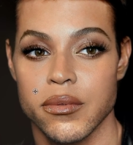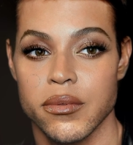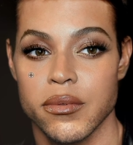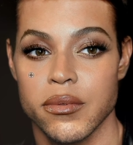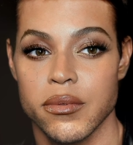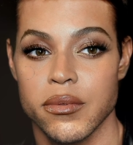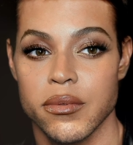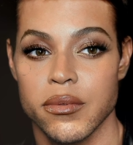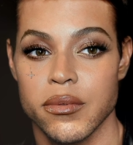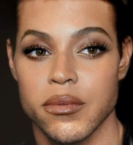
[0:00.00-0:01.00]

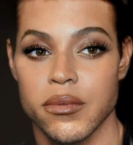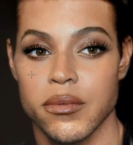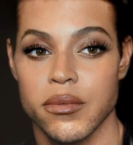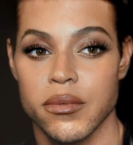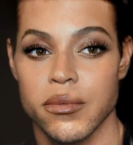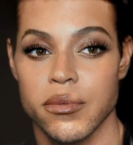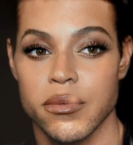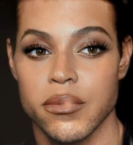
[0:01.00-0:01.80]
Nothing is said.